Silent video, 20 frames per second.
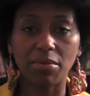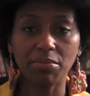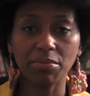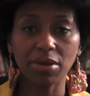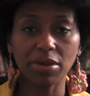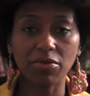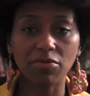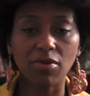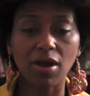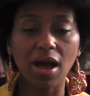
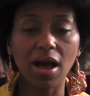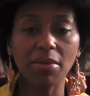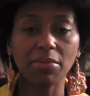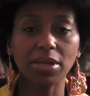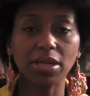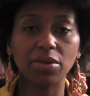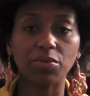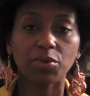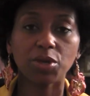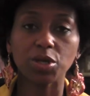Mitt
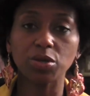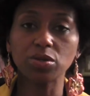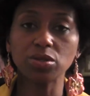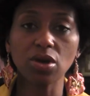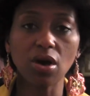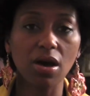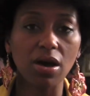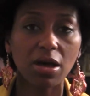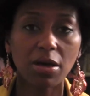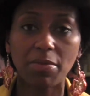Romney, when you
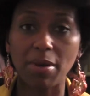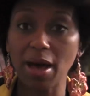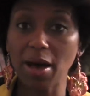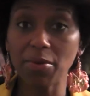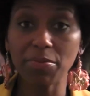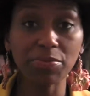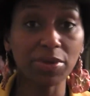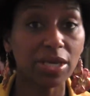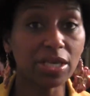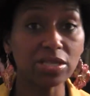talk
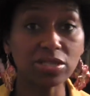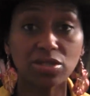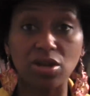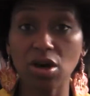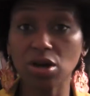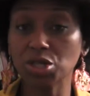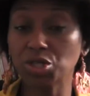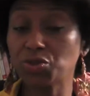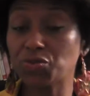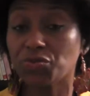about peace
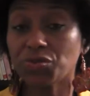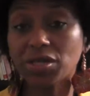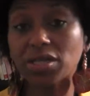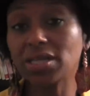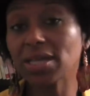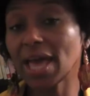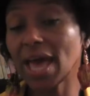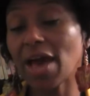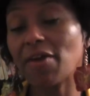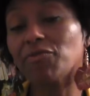talks, you
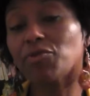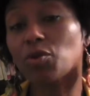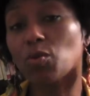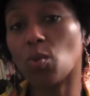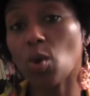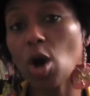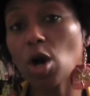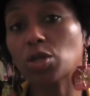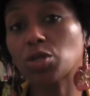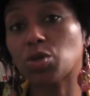really have to
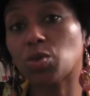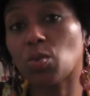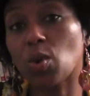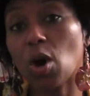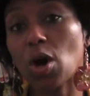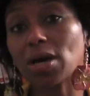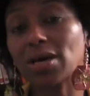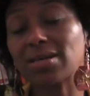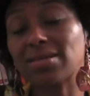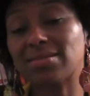walk the
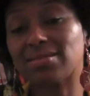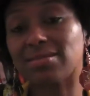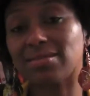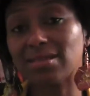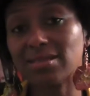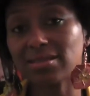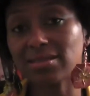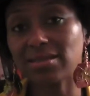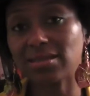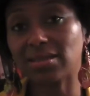walk
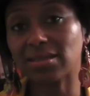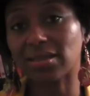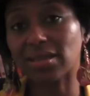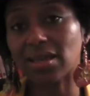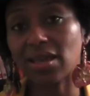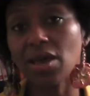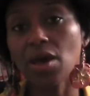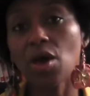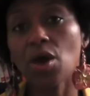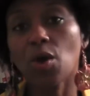
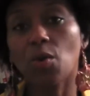consistently.